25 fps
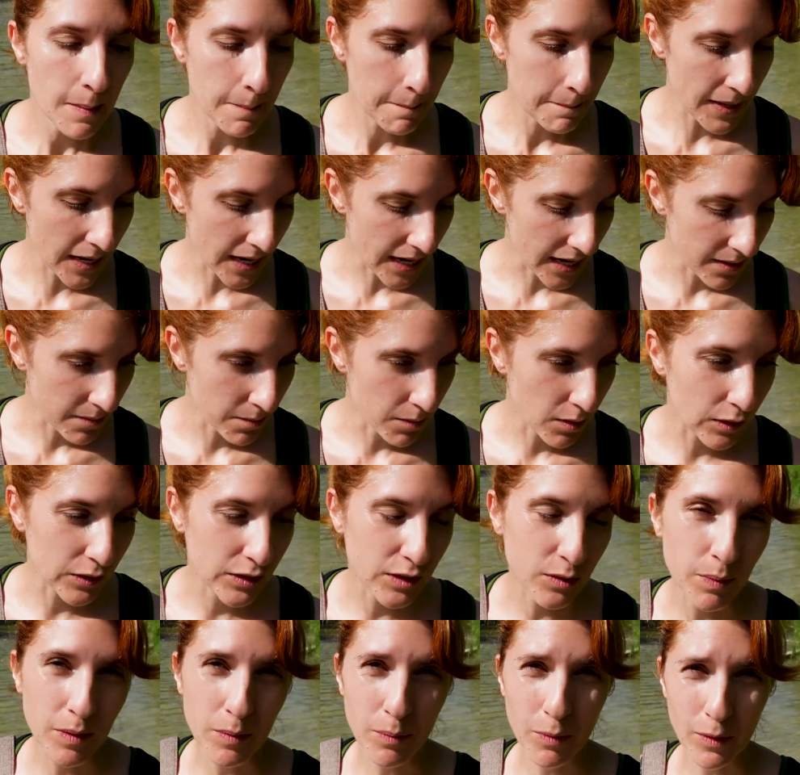but
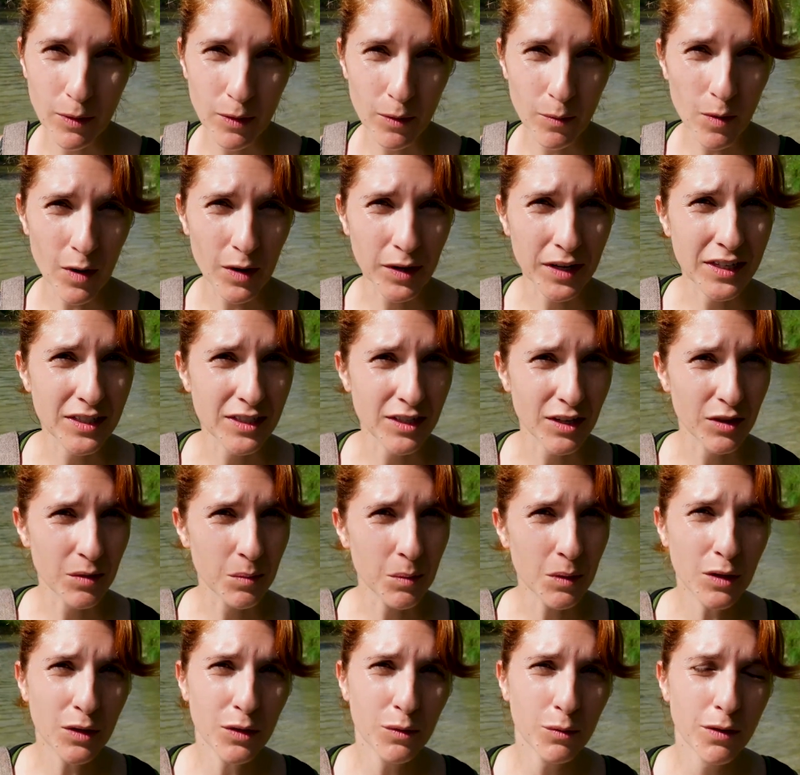most of the people are walking down the
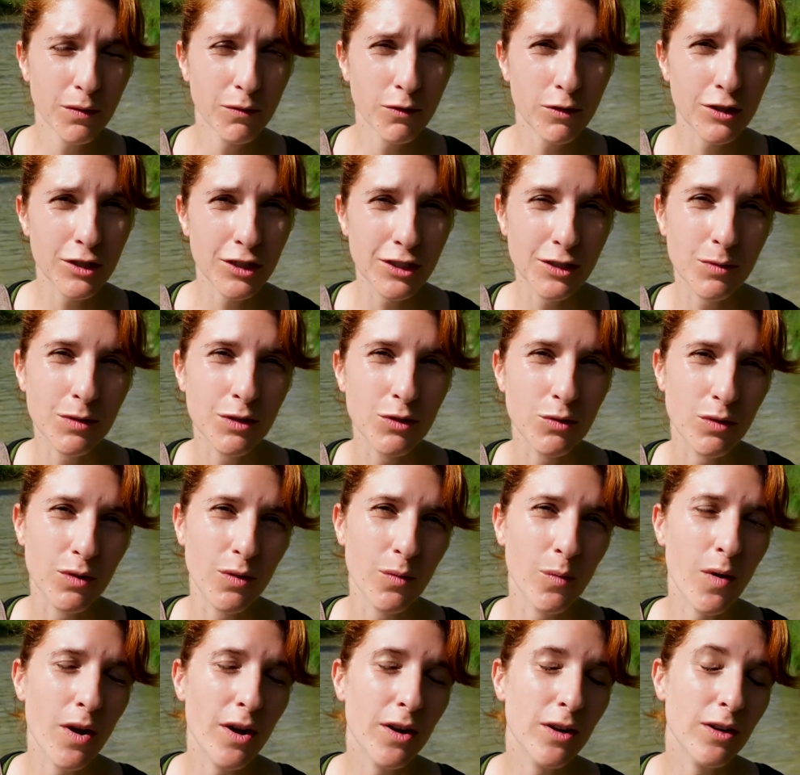middle of the river just to enjoy
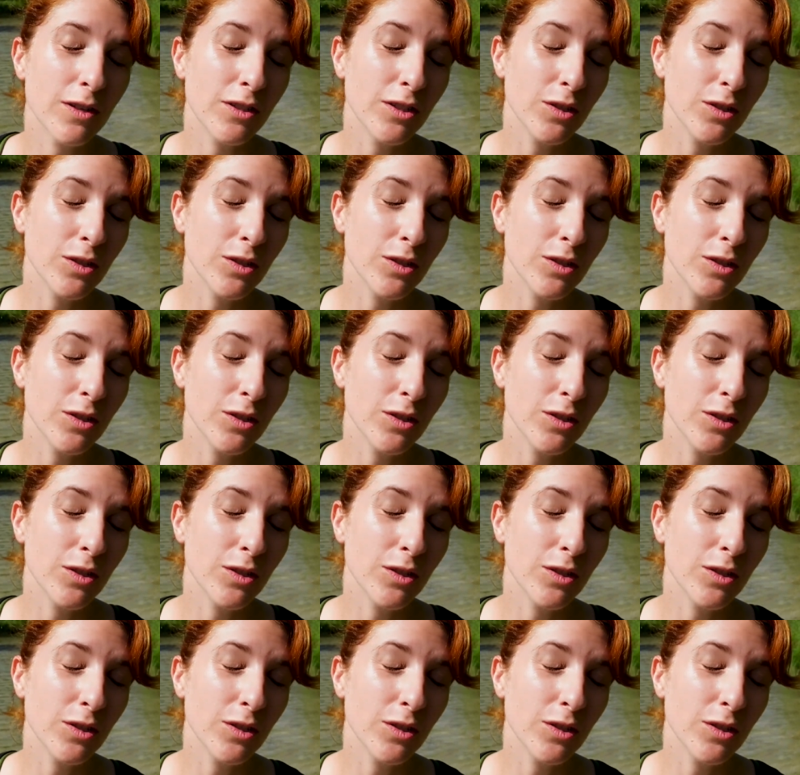the water.